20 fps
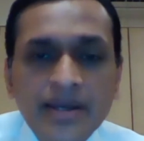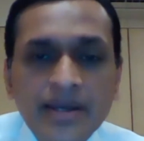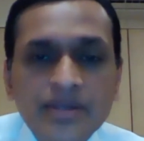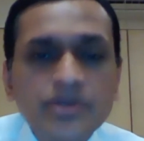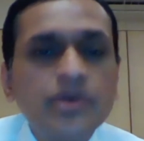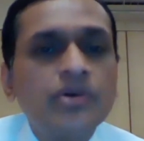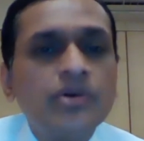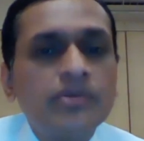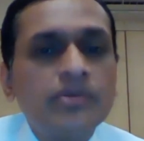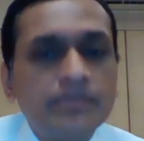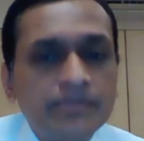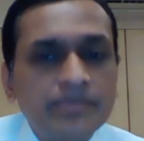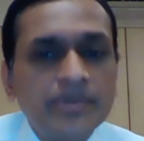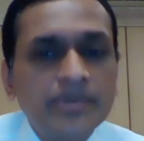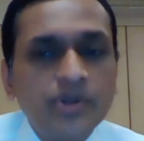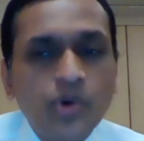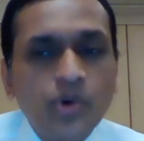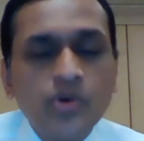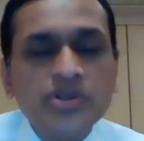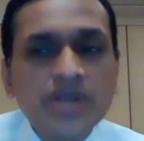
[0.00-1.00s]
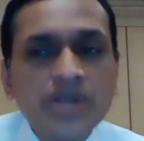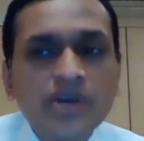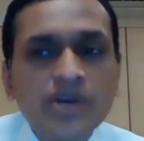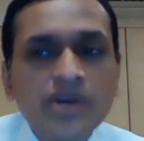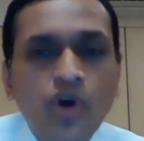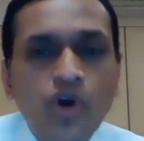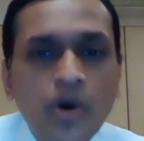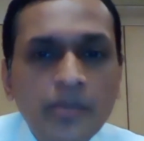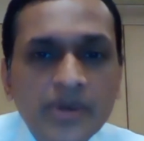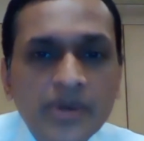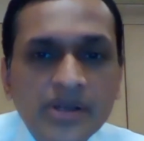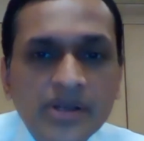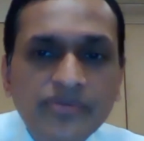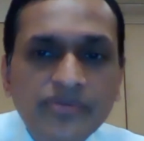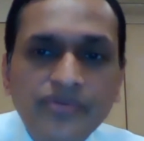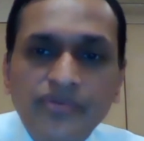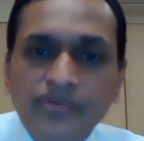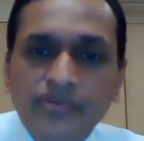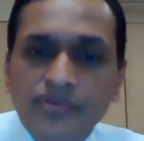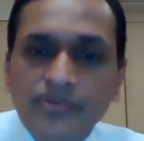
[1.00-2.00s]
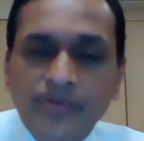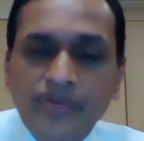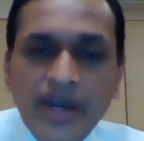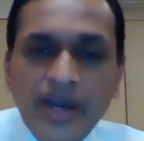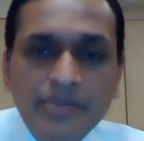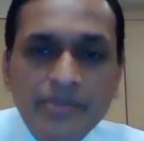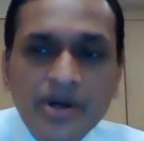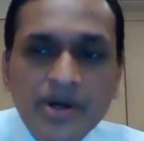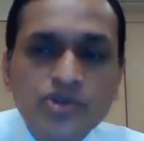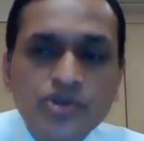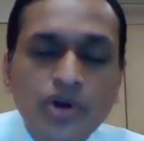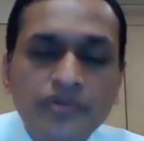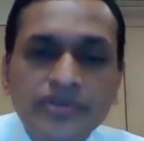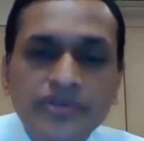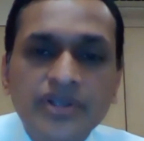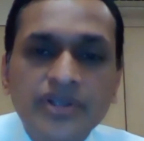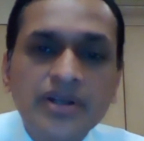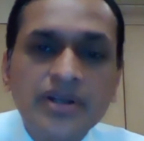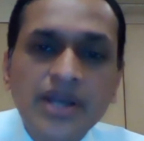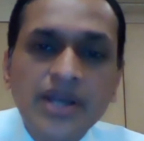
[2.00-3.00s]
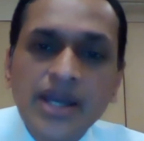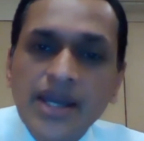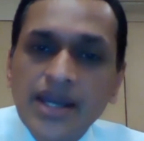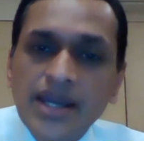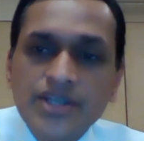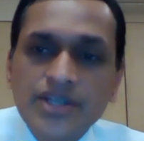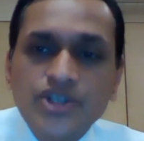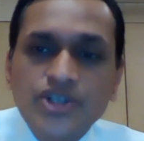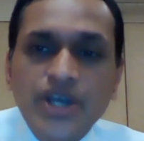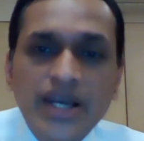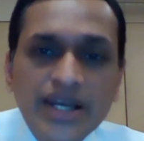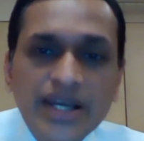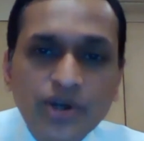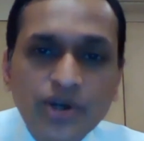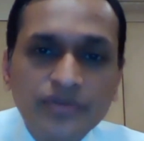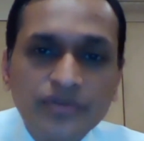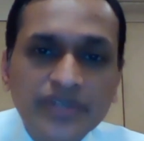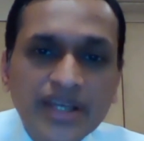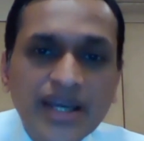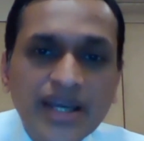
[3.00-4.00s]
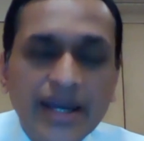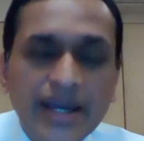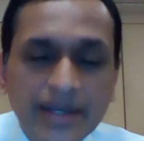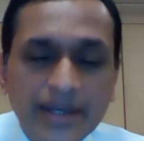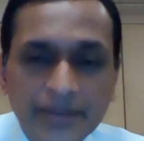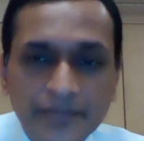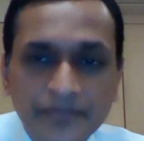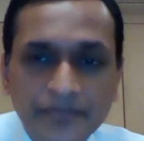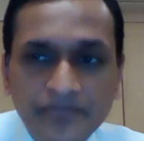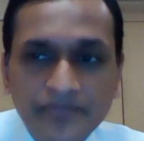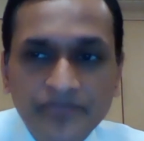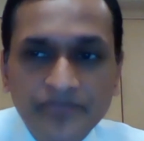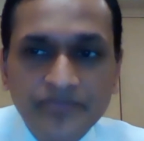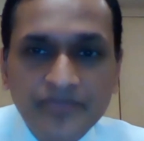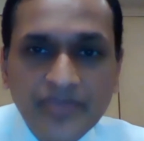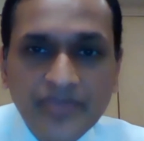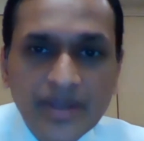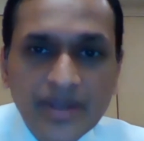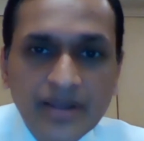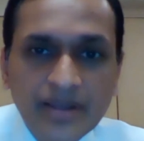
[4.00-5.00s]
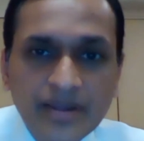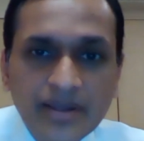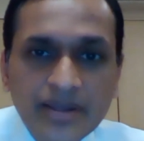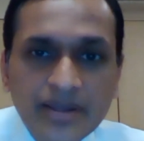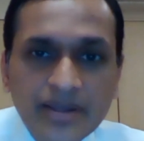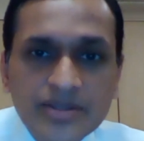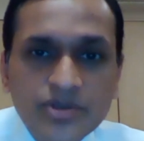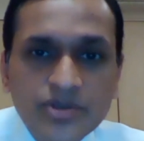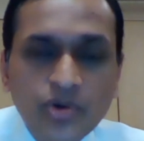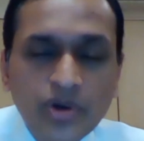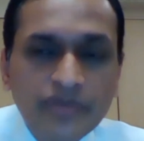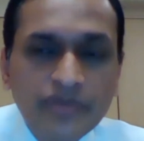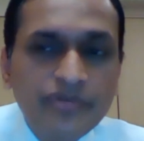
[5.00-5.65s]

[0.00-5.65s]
So those are normal fibers of the jelly of the eye. So if